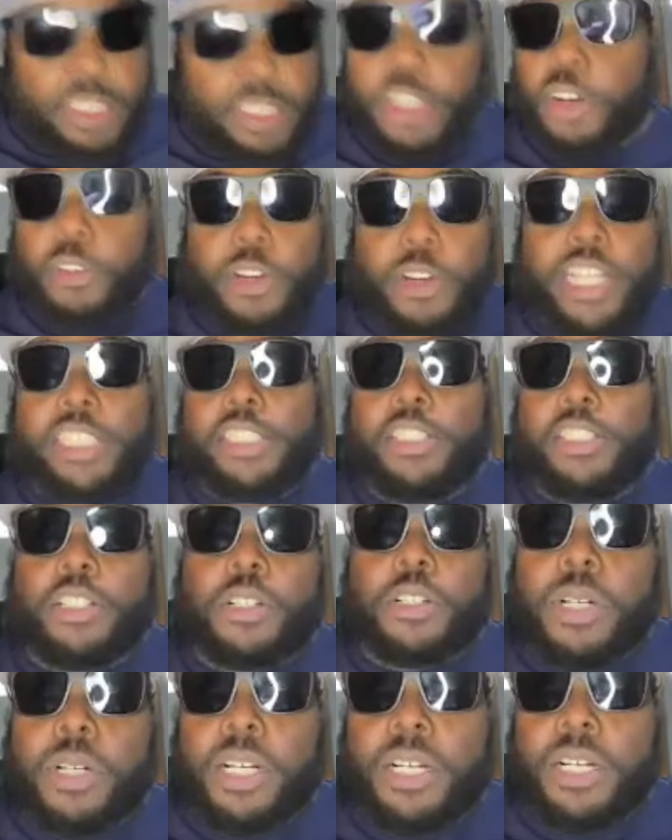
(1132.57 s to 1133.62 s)
the
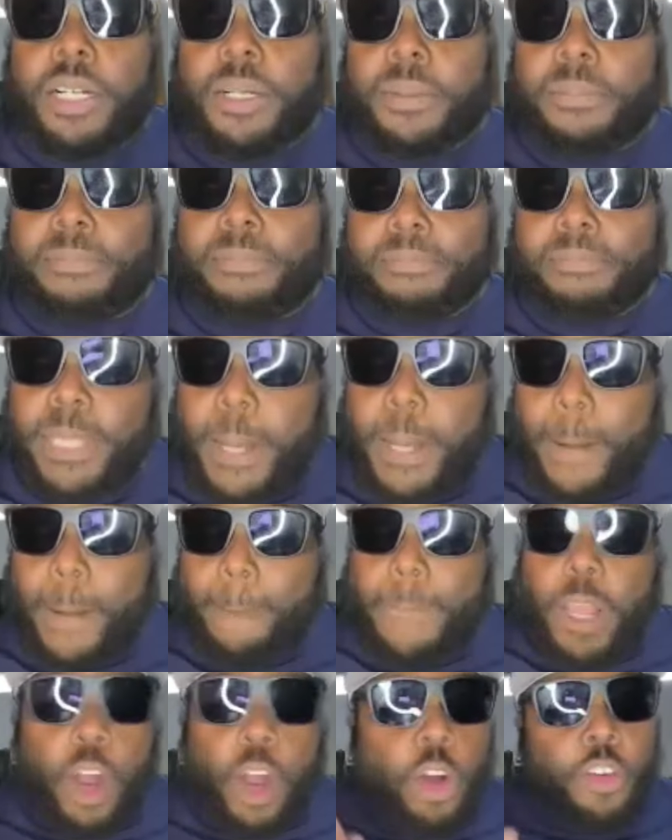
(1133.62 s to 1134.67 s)
original um,
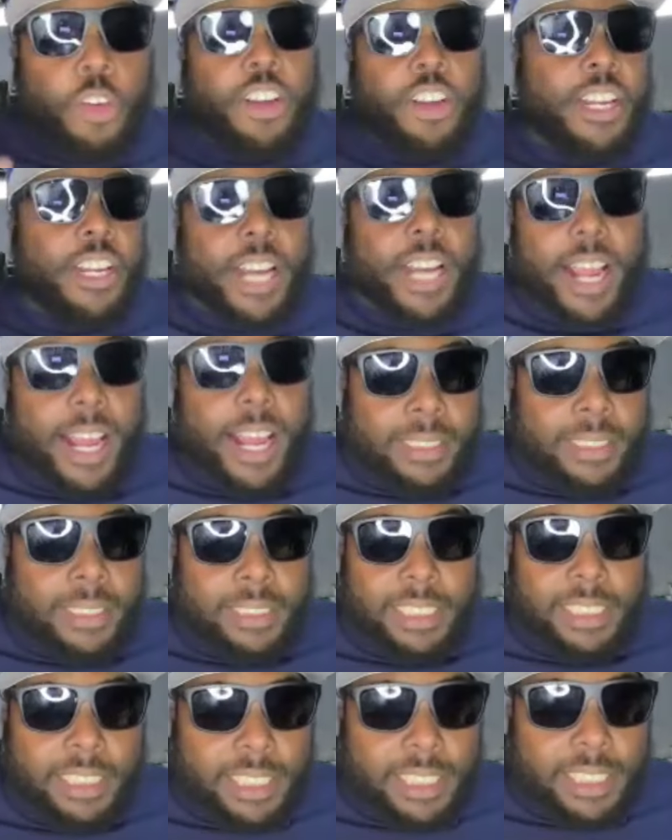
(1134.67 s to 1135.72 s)
hundred and a
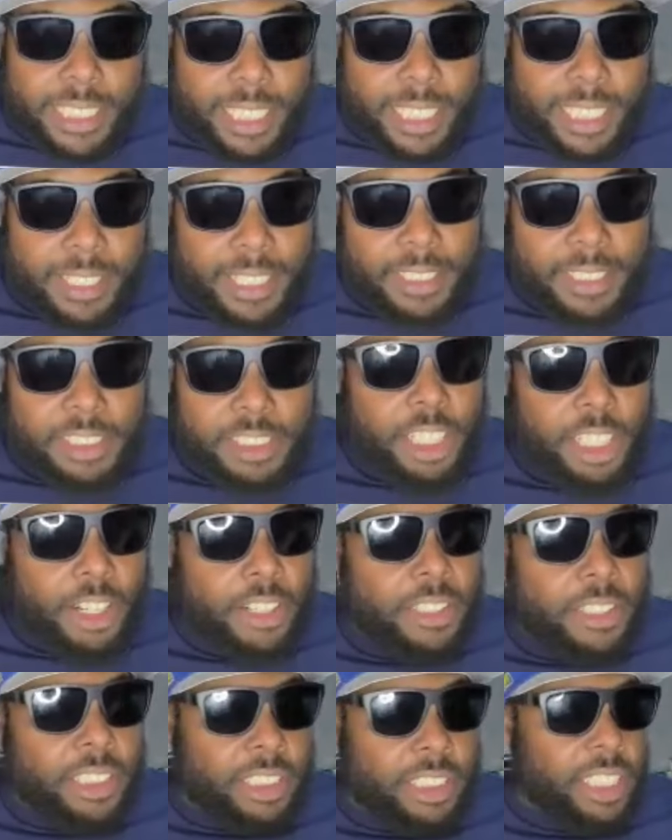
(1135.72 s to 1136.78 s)
hostage, the Indian
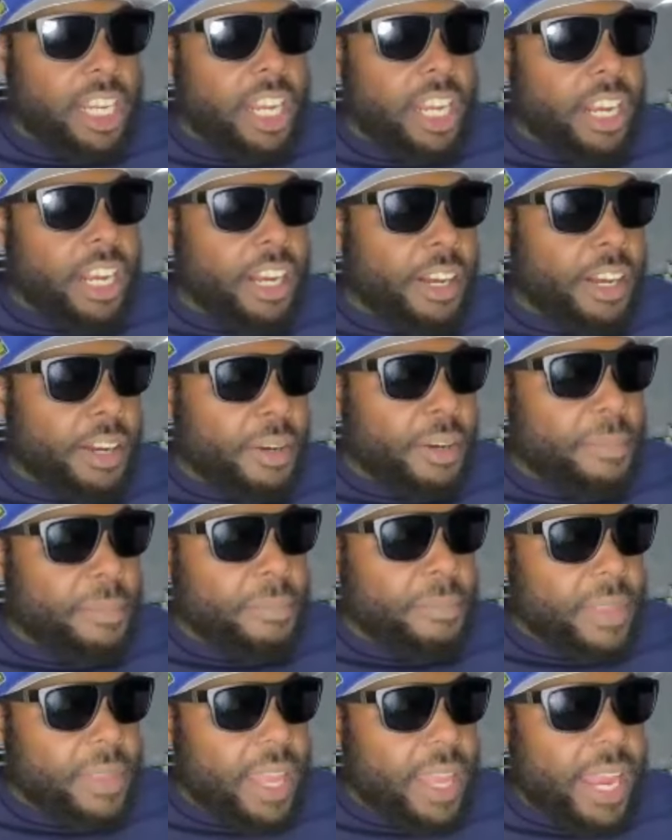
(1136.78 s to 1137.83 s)
shirts. Um,
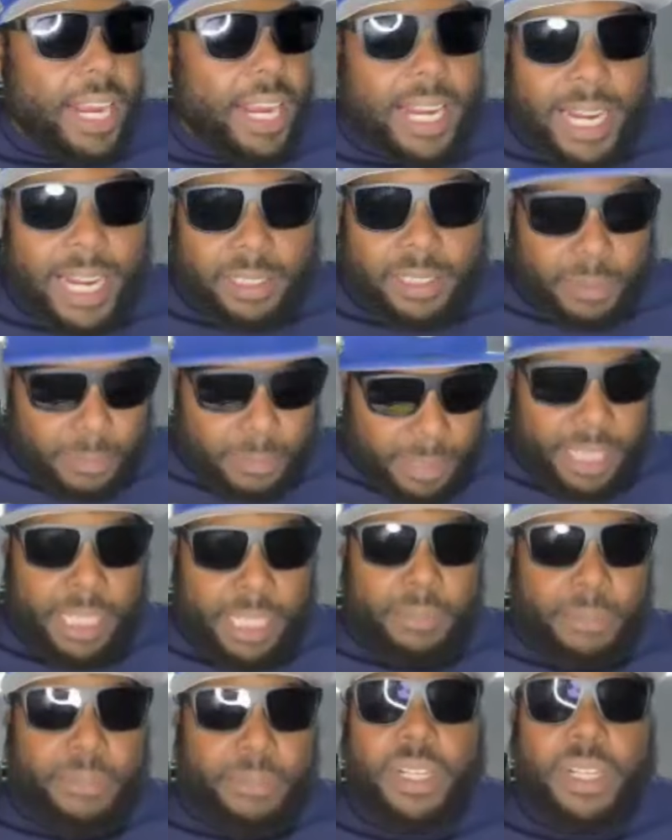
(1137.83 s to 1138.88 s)
I got the
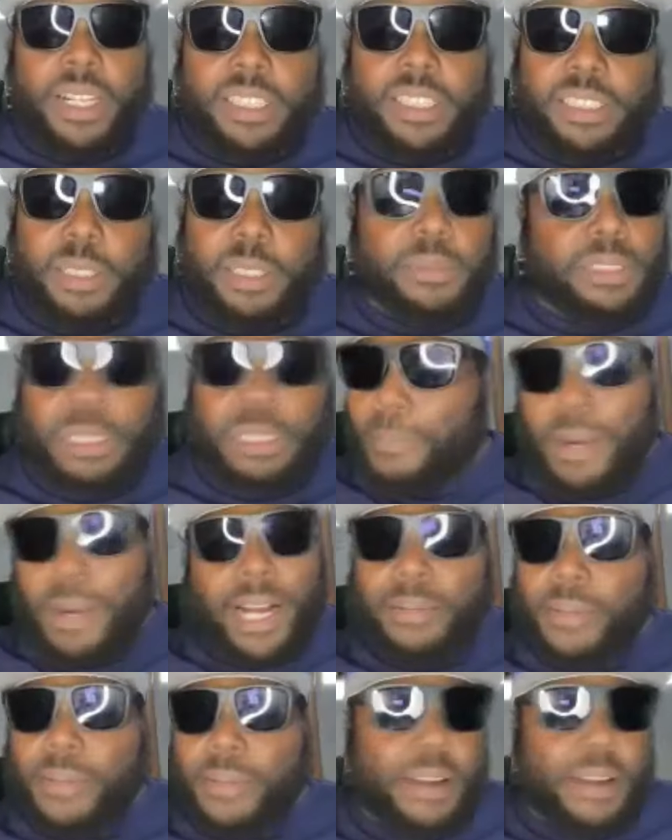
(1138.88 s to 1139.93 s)
meme.
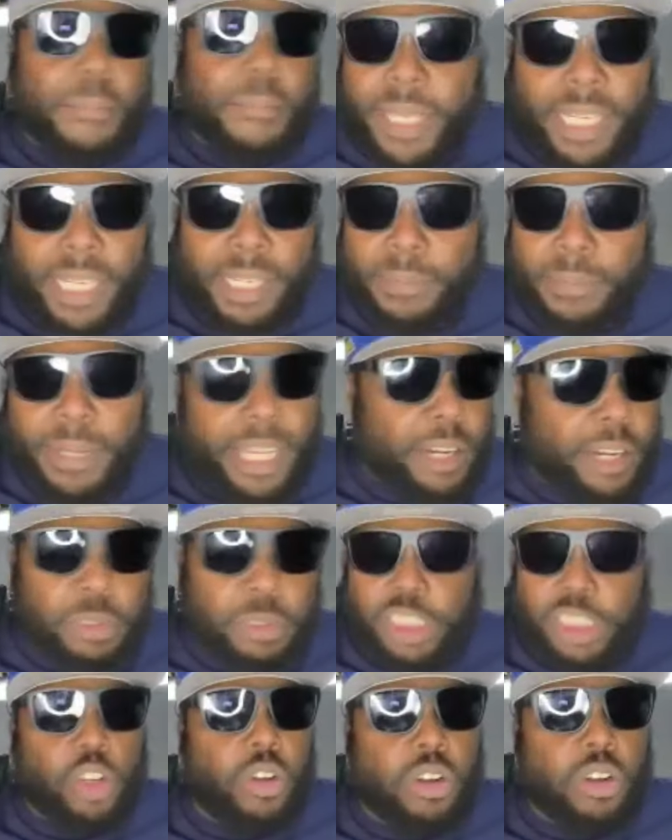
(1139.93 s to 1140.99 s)
Somebody made a meme and it was
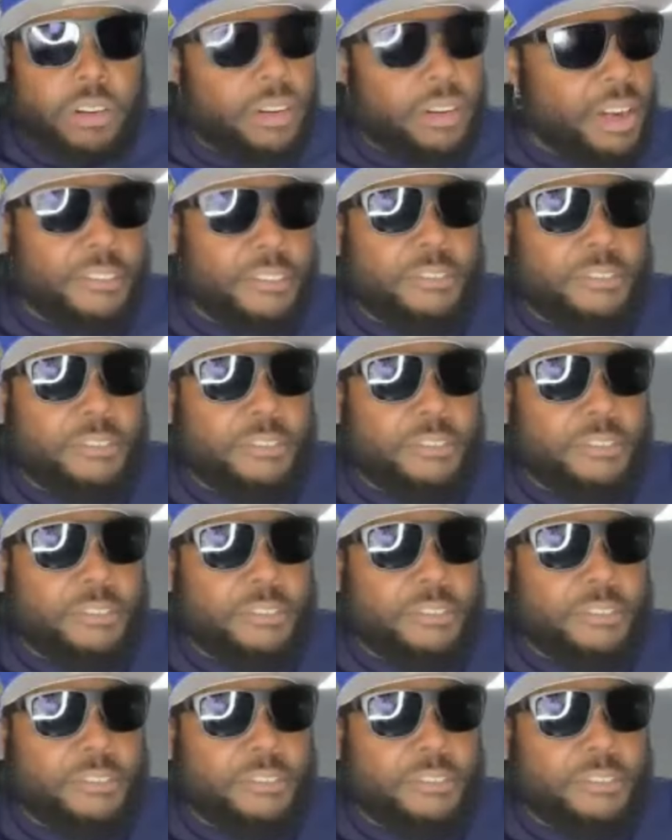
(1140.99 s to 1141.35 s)
just going around